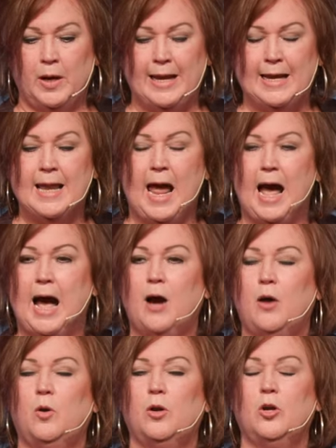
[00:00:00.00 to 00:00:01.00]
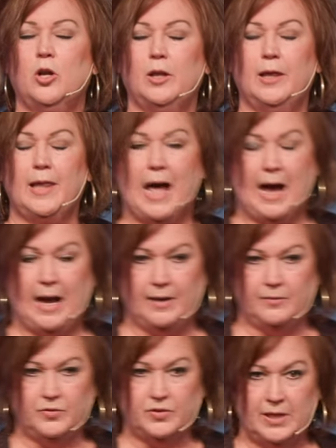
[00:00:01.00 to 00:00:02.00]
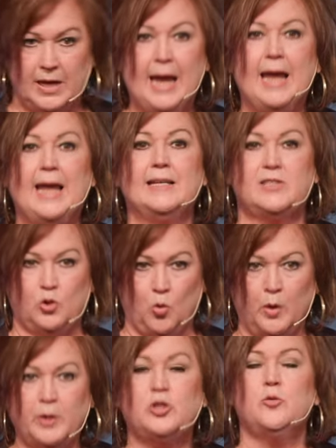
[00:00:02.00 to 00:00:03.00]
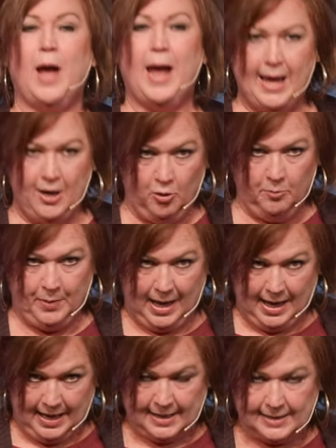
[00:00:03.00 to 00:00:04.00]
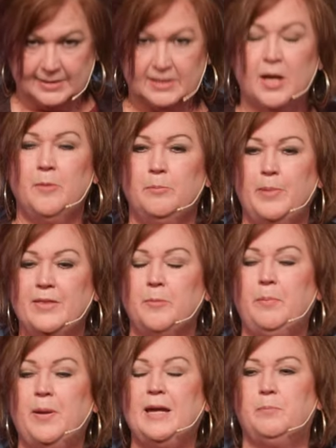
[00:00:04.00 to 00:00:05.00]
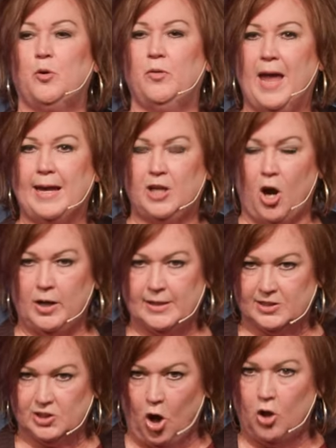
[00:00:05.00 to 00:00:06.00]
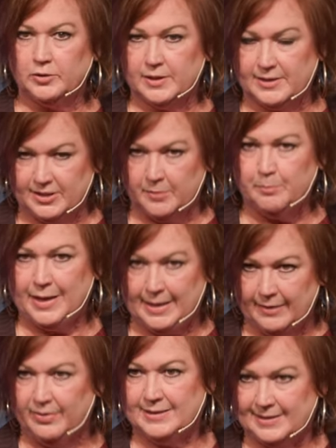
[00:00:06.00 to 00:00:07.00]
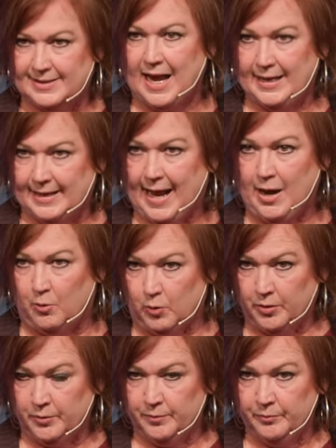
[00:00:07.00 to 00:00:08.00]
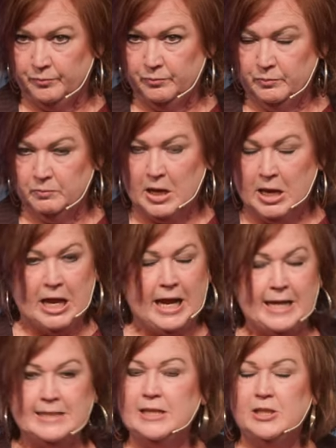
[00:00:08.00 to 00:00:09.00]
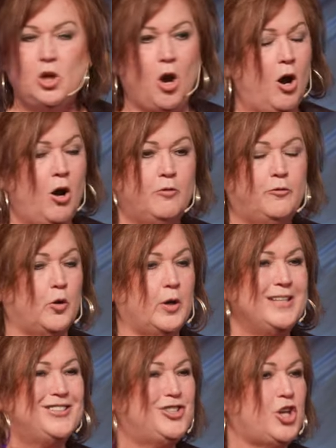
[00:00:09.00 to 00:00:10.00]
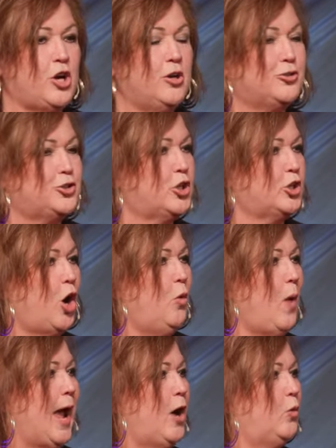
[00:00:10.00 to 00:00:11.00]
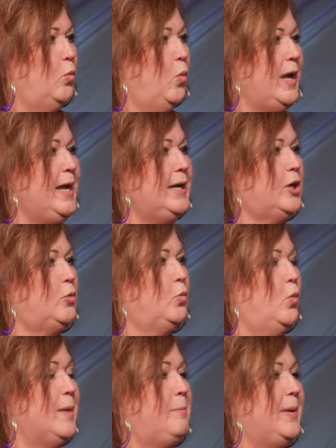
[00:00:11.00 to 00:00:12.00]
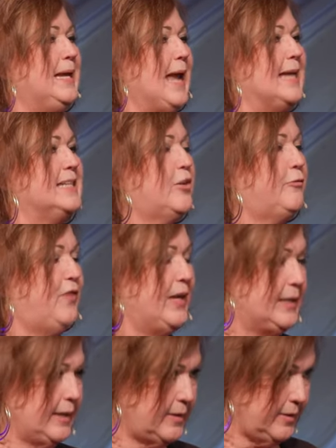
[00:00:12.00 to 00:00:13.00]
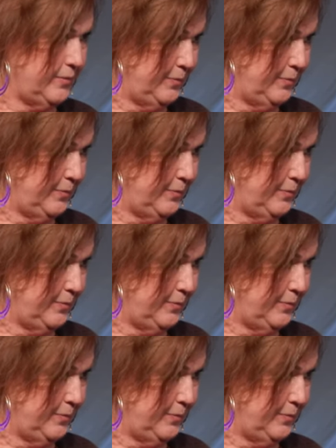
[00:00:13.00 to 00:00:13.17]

in our lives is going to help us be the people that God has called us to be in this day and hour. He didn't call for His church to go out weak, wimpy, and defeated.